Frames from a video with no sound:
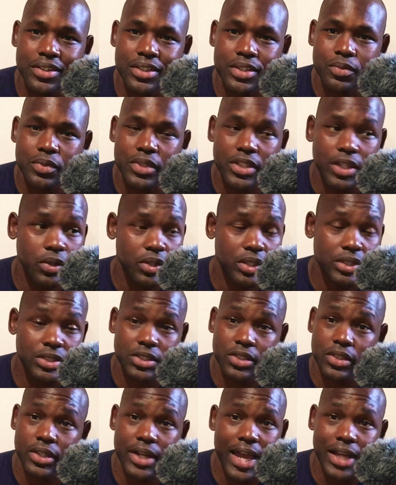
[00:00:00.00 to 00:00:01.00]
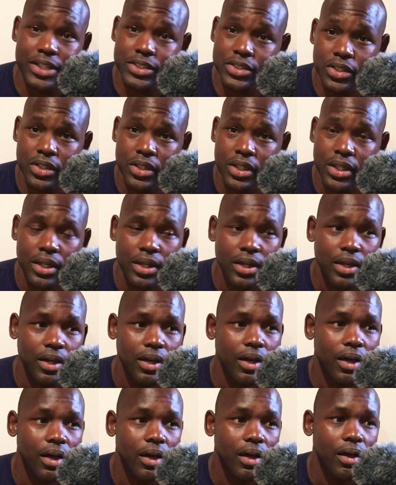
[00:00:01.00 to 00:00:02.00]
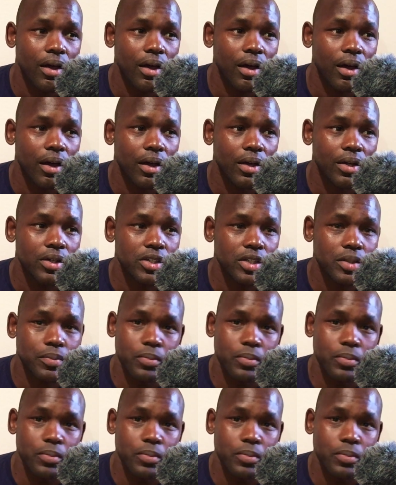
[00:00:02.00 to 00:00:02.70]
We know she's a good actor. She